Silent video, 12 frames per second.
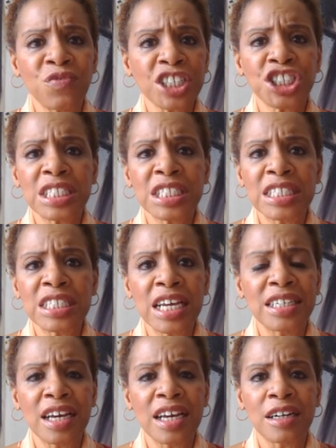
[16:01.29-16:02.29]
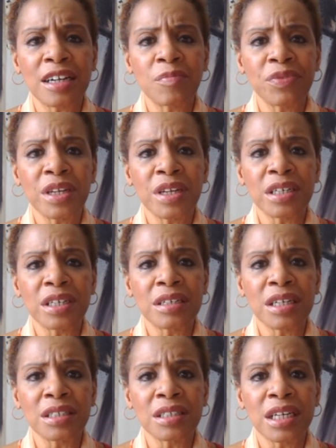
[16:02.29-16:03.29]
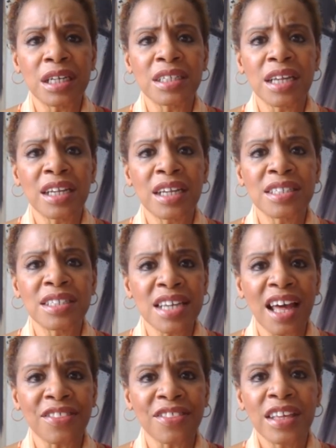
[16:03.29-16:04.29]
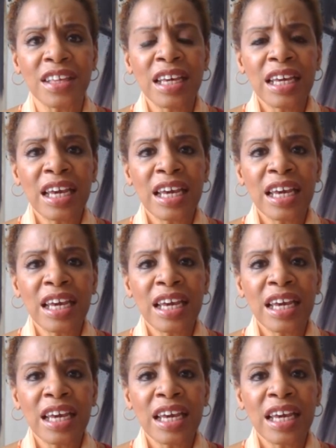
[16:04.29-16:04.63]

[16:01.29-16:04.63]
infection and and um, uh, and, uh, and death,